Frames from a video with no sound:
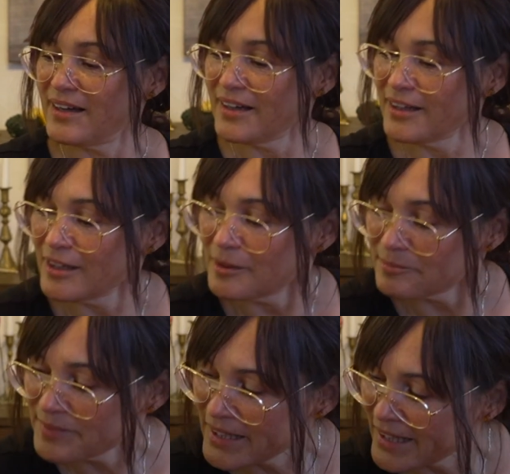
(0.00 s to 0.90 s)

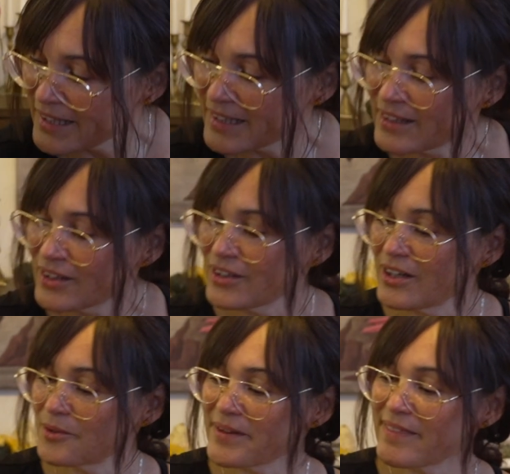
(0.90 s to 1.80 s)

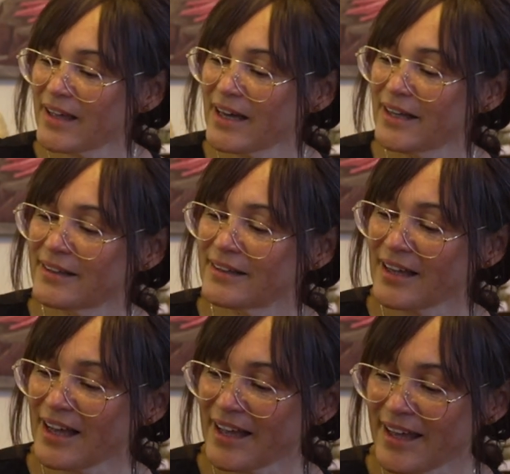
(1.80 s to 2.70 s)
Along with that,
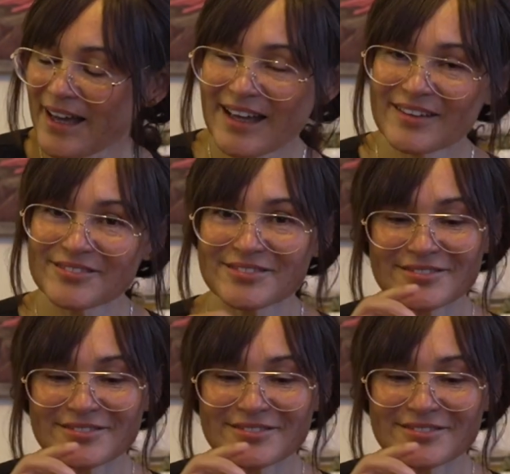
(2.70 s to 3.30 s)
I have